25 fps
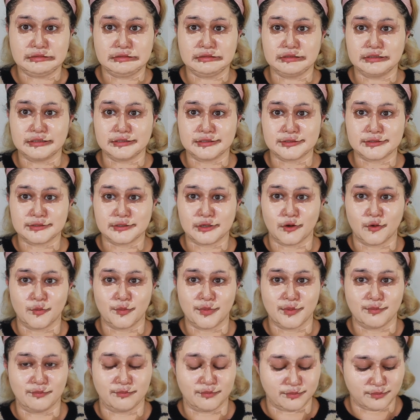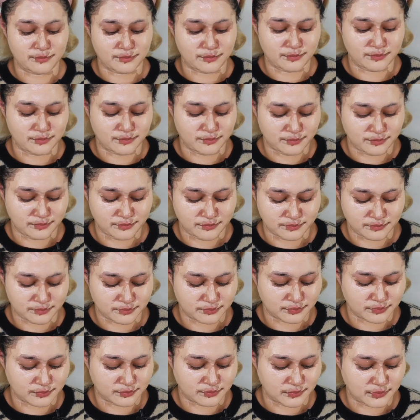let's hope it
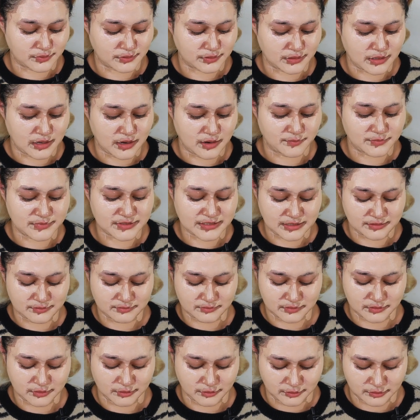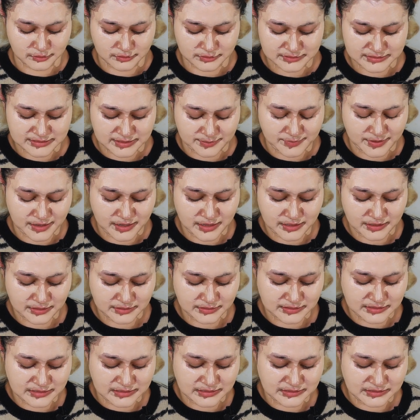comes out to look semi